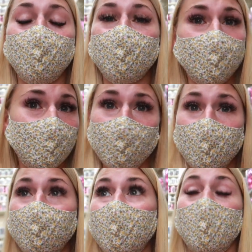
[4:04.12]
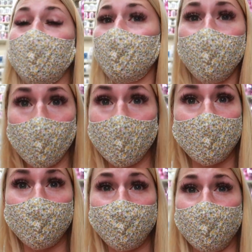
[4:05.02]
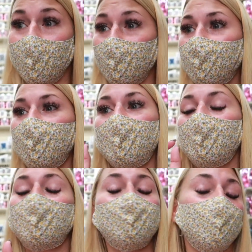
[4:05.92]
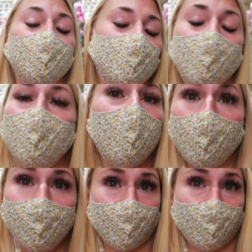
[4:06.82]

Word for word: just would make any home edit fan just their heart